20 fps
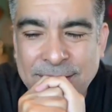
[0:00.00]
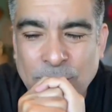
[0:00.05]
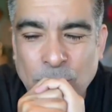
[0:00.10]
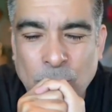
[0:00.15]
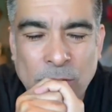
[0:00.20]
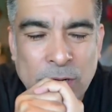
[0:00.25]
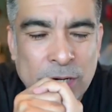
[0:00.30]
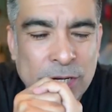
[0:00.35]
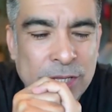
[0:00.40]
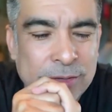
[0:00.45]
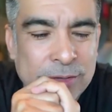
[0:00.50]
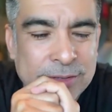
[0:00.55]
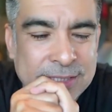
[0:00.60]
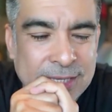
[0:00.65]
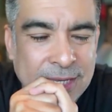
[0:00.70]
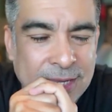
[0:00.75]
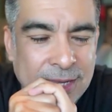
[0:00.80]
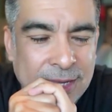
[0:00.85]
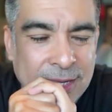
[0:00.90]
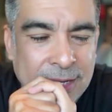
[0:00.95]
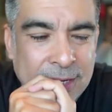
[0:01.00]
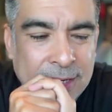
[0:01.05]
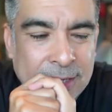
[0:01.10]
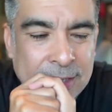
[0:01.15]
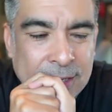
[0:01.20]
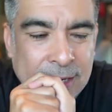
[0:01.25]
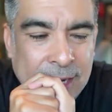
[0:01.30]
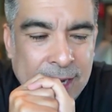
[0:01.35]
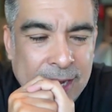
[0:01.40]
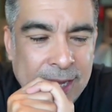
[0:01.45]
what are you
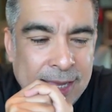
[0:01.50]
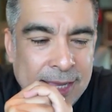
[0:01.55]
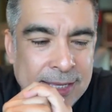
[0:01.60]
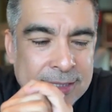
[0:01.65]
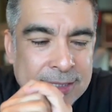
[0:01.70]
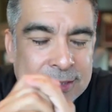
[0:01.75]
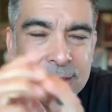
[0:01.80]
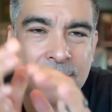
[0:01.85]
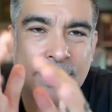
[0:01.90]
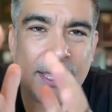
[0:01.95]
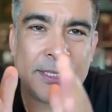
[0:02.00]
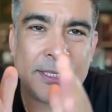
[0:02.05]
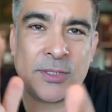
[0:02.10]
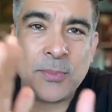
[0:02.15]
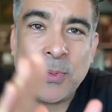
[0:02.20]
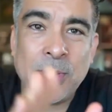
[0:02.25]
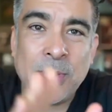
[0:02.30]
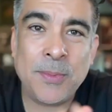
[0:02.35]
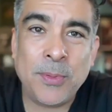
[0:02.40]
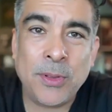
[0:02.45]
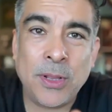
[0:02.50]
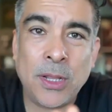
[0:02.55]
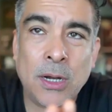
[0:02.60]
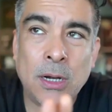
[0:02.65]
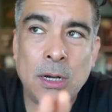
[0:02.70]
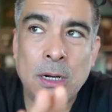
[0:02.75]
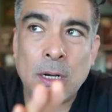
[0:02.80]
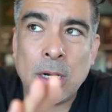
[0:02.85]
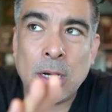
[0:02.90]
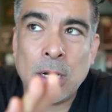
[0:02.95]
saying as the people
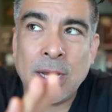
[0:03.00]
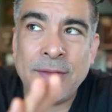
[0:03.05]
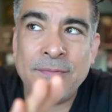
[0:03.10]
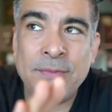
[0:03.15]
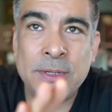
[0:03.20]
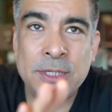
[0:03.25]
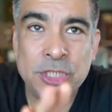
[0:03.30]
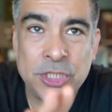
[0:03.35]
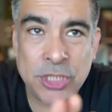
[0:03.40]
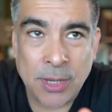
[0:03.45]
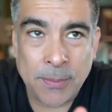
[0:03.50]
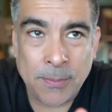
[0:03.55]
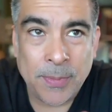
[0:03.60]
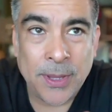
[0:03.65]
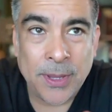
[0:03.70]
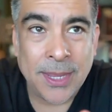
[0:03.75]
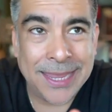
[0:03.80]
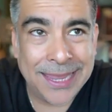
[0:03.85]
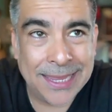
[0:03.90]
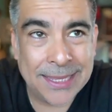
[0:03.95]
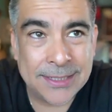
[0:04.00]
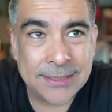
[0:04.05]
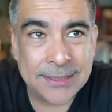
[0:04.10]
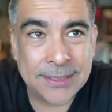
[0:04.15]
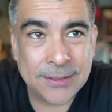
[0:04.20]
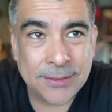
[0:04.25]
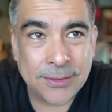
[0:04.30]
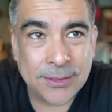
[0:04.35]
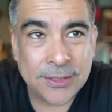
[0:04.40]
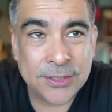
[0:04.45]
have been jumping
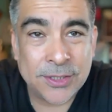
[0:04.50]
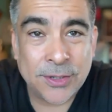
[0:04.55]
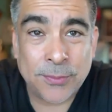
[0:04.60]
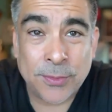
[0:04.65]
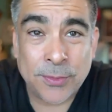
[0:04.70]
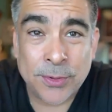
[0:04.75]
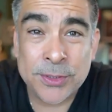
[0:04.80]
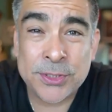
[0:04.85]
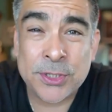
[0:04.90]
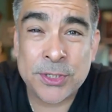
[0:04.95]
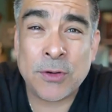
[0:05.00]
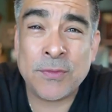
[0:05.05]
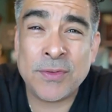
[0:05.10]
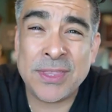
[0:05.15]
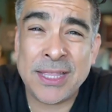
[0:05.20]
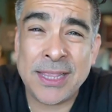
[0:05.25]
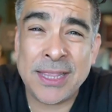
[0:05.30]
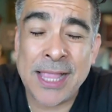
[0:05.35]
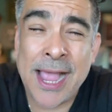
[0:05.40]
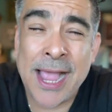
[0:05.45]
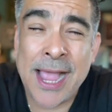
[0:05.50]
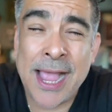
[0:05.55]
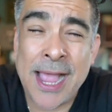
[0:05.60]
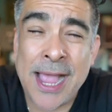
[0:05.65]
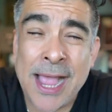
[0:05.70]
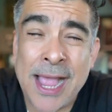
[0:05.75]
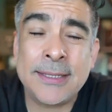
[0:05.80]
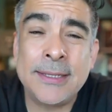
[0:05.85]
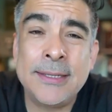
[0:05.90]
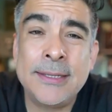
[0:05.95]
into Ruuster over the
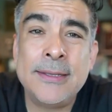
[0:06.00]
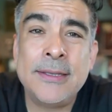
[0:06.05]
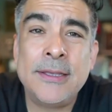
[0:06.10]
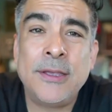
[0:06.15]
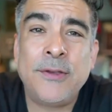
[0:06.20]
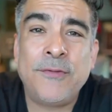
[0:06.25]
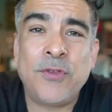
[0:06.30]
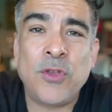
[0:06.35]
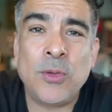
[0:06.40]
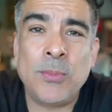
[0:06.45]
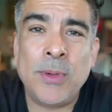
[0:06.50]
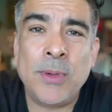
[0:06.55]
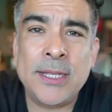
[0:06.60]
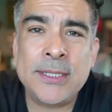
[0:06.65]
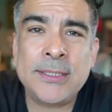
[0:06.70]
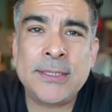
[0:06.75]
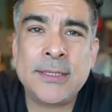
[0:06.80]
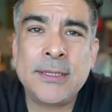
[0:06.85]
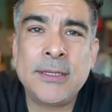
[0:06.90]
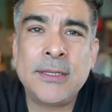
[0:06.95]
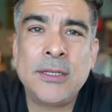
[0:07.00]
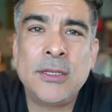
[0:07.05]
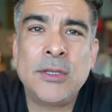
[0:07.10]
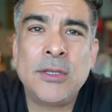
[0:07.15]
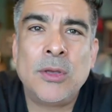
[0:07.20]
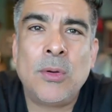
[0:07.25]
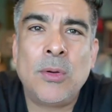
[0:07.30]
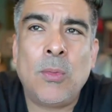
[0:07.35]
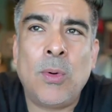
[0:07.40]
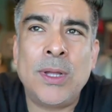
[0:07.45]
last few months?
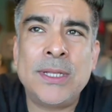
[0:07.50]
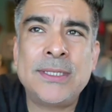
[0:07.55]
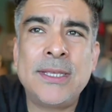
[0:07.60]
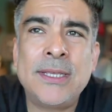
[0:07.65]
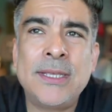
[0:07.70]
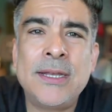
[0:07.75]
What's the